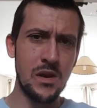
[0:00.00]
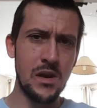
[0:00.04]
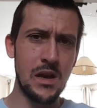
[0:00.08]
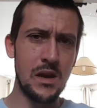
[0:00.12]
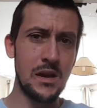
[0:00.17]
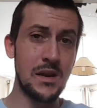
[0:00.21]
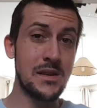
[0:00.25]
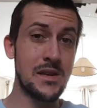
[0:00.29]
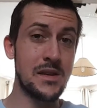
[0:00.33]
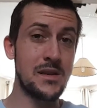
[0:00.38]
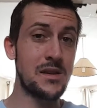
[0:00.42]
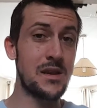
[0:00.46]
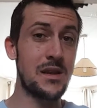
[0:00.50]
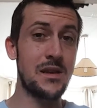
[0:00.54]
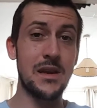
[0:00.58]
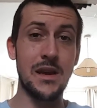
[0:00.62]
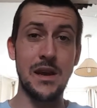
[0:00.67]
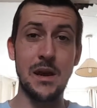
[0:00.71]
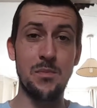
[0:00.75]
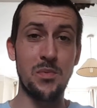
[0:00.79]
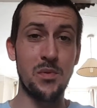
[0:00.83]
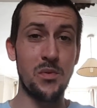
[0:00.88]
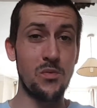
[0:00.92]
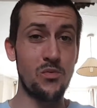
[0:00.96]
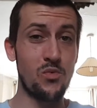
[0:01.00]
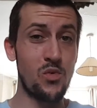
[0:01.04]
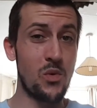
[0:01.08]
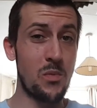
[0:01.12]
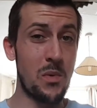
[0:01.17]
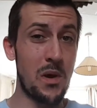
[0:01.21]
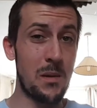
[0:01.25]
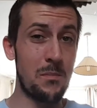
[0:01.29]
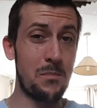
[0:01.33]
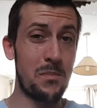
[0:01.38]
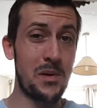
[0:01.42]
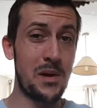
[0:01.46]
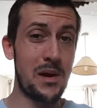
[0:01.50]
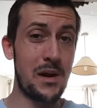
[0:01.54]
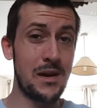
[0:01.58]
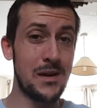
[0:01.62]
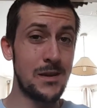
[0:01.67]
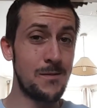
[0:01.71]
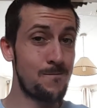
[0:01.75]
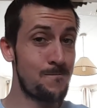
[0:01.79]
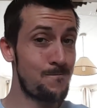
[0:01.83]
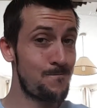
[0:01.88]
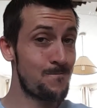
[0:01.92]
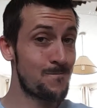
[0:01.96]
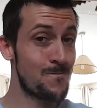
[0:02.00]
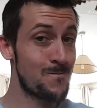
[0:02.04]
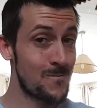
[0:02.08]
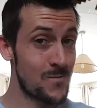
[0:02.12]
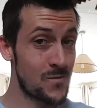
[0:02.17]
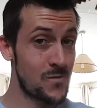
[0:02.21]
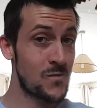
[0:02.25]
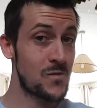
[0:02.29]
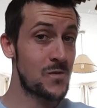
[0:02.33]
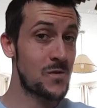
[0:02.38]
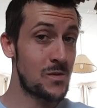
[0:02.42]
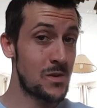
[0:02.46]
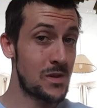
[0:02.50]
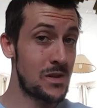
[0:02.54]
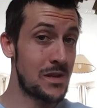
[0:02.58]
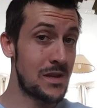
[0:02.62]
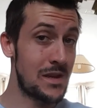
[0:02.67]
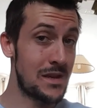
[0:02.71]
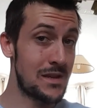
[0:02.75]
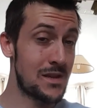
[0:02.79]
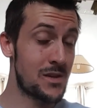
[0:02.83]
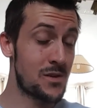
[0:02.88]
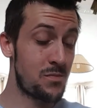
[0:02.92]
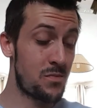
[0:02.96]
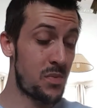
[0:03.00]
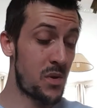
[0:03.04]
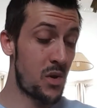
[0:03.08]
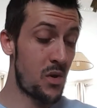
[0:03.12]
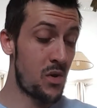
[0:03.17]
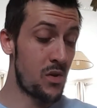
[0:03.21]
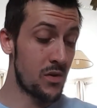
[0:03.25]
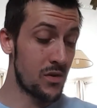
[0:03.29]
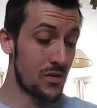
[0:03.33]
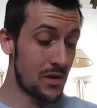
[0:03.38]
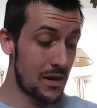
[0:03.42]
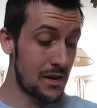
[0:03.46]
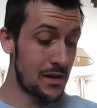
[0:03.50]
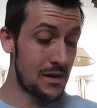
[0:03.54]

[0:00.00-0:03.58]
unless it's like an apple and rhubarb pie. And that's spot on.